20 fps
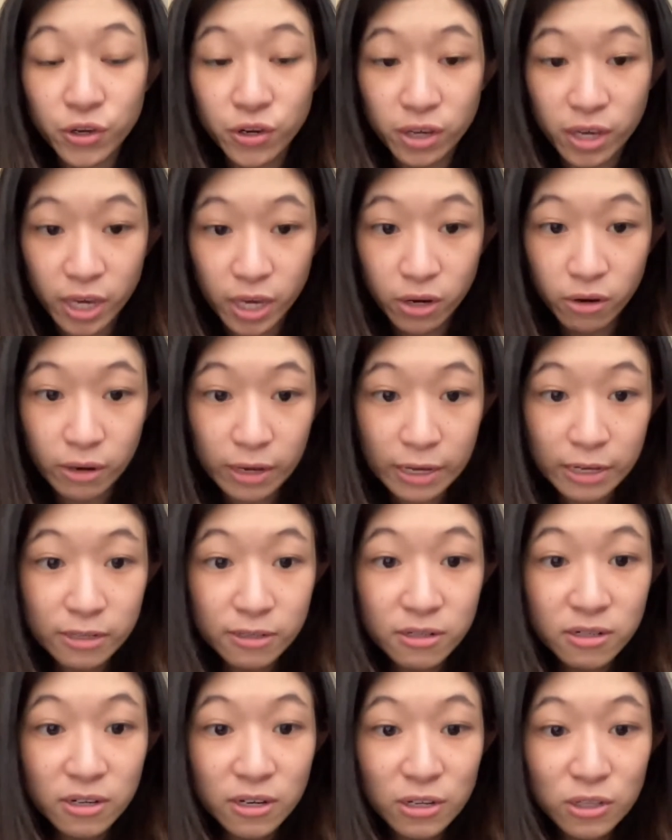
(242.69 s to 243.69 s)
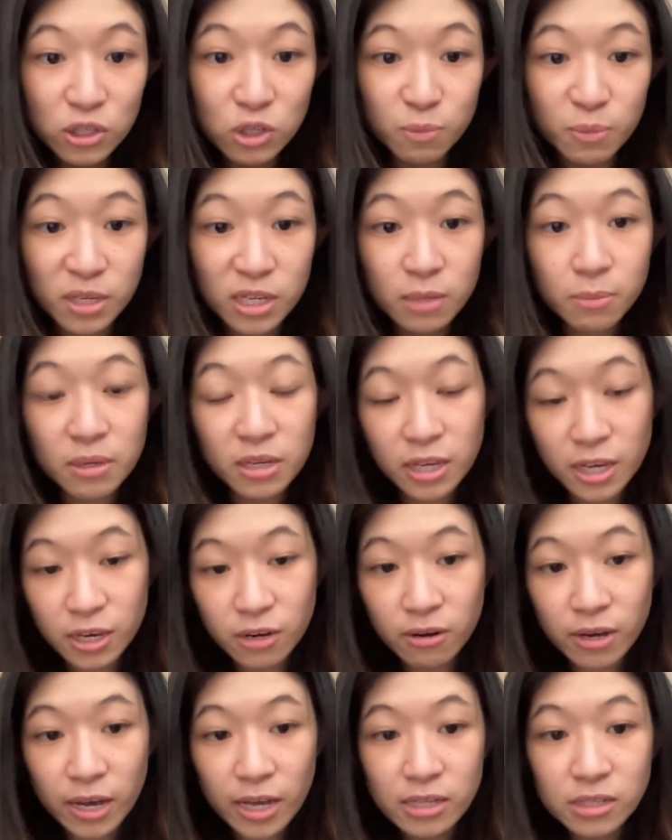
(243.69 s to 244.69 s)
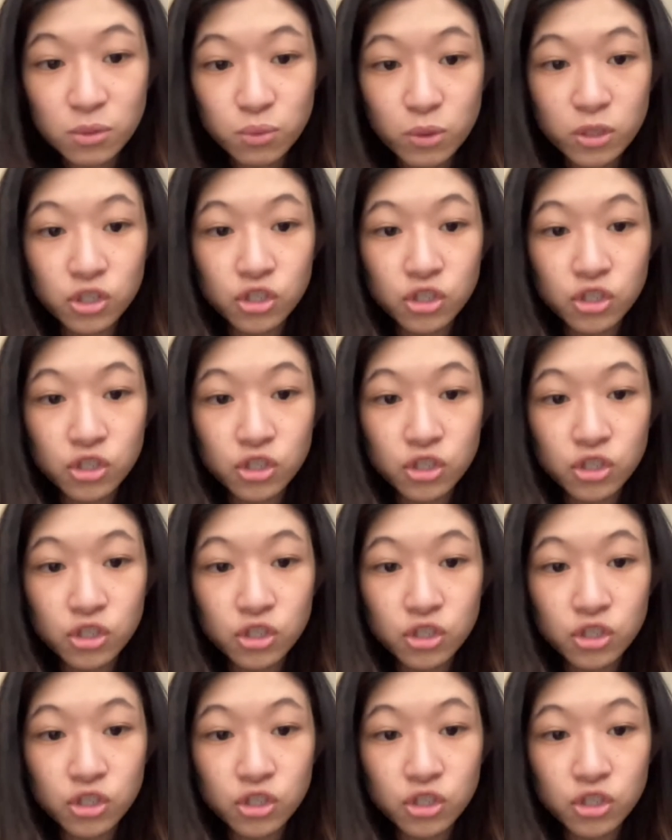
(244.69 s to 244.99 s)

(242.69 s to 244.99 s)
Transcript: your KOL to become a KOS,